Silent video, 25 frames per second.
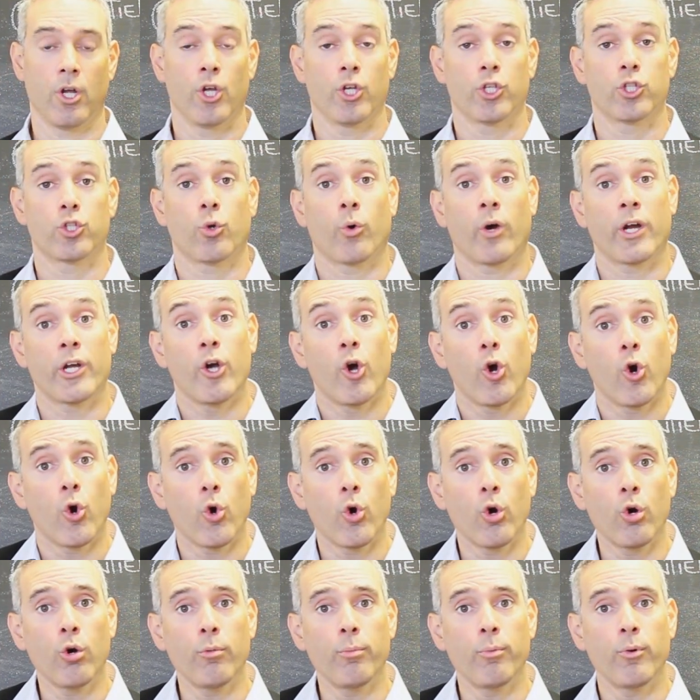So I
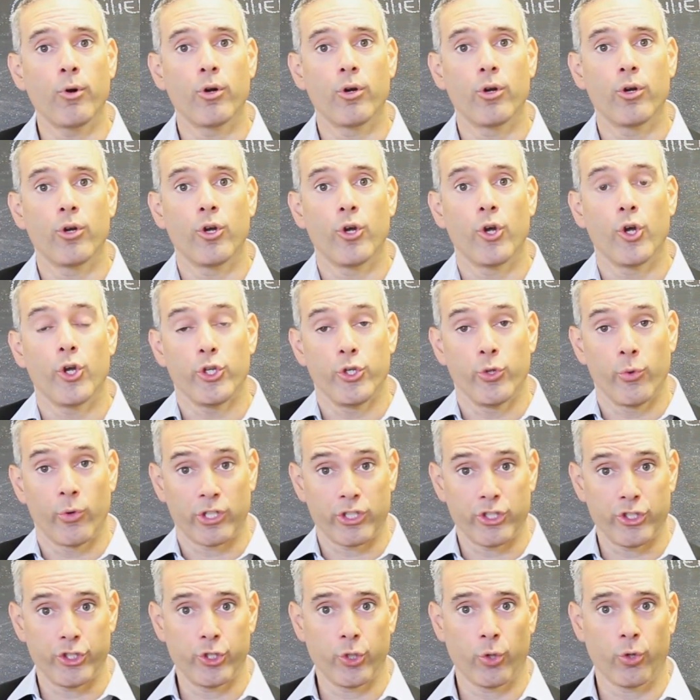hope you
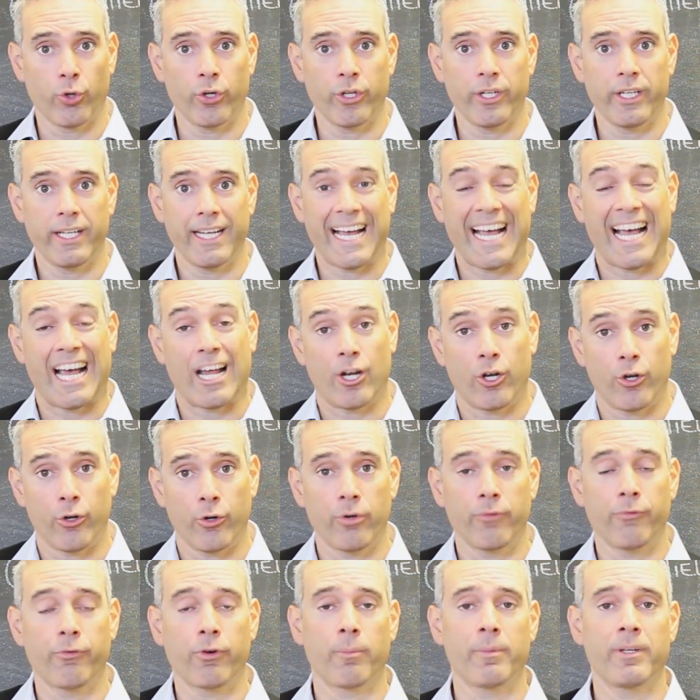enjoy and
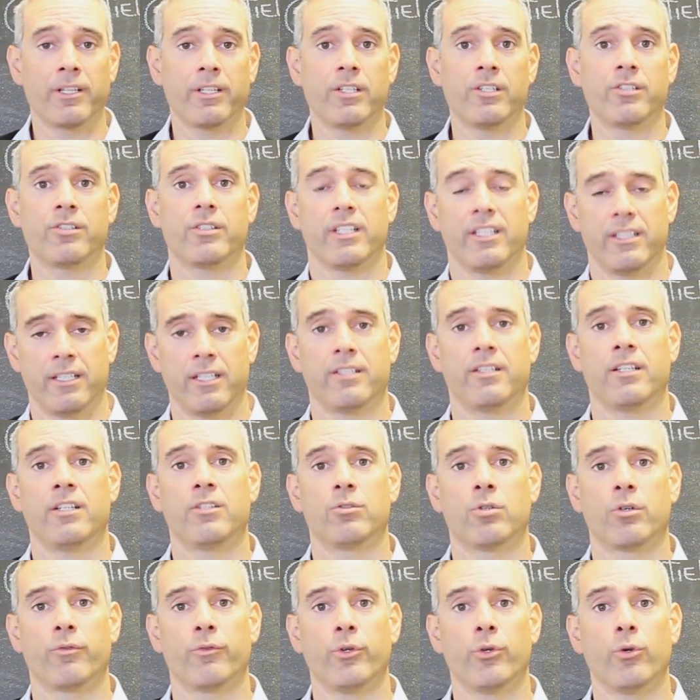learn from this
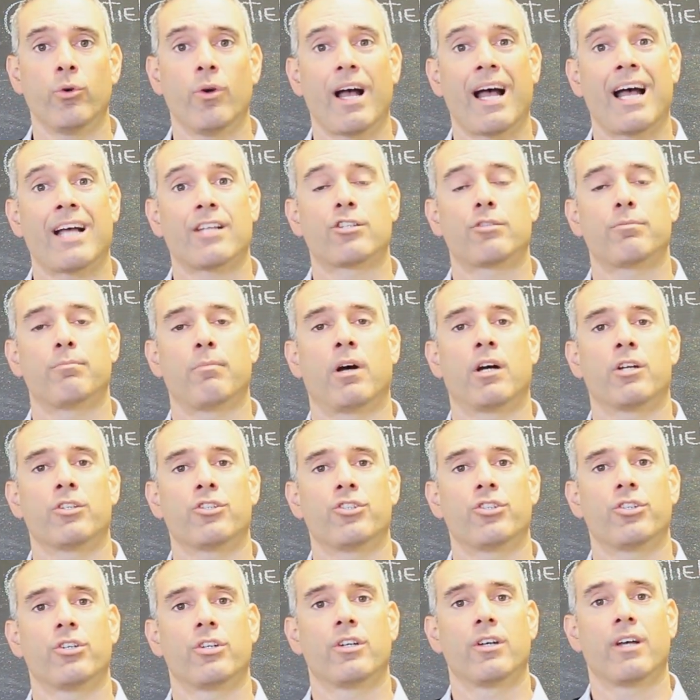interview as
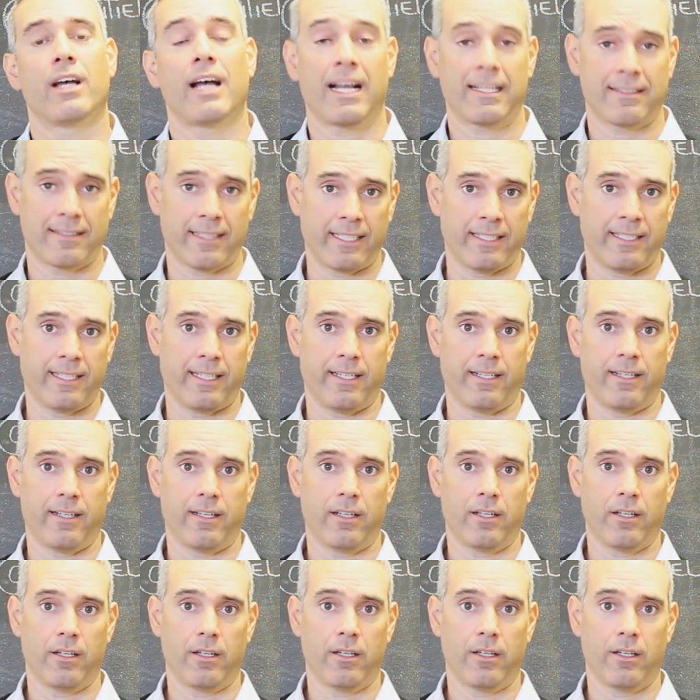much as I did.